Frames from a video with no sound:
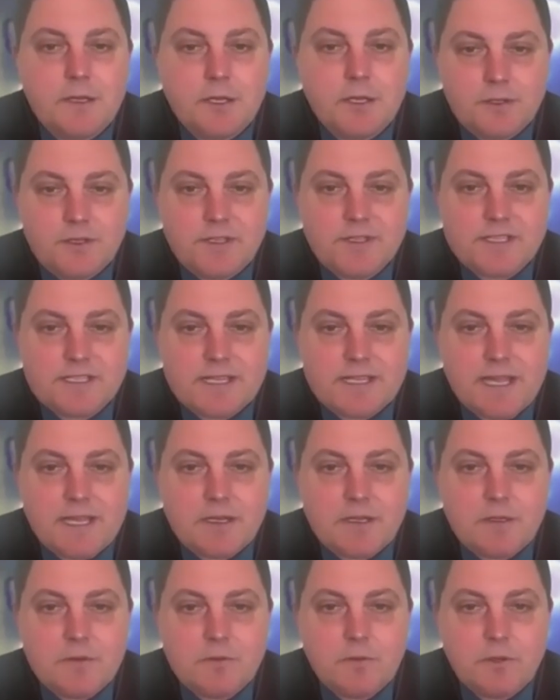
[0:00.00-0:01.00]

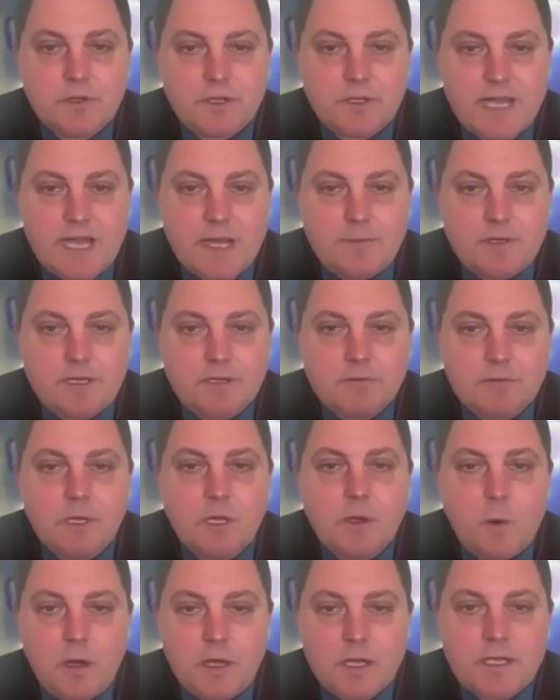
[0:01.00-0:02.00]
understand what had happened. It
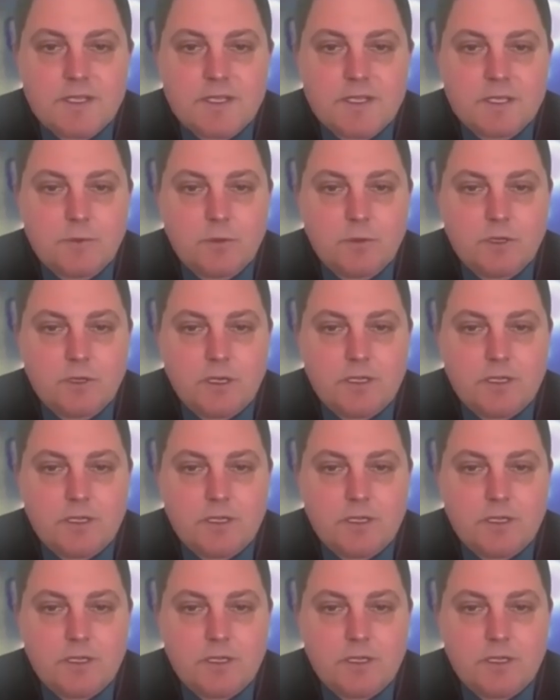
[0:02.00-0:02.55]
requires someone